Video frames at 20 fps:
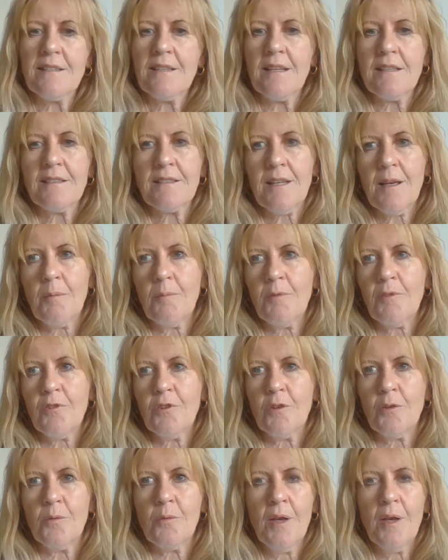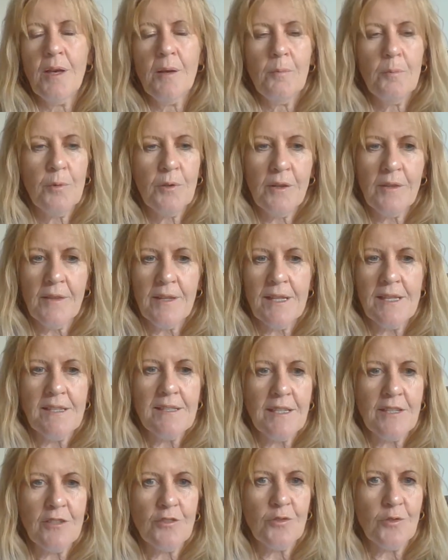That's come through putting the
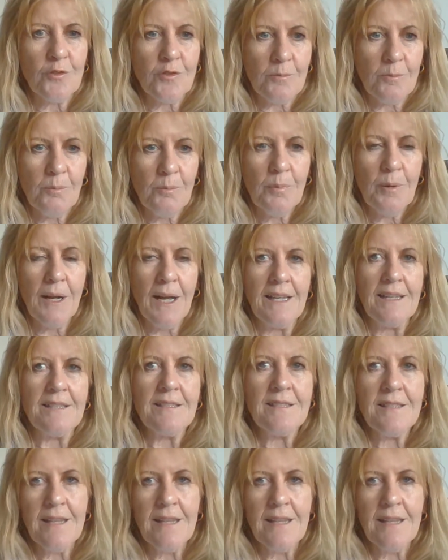essentials in place.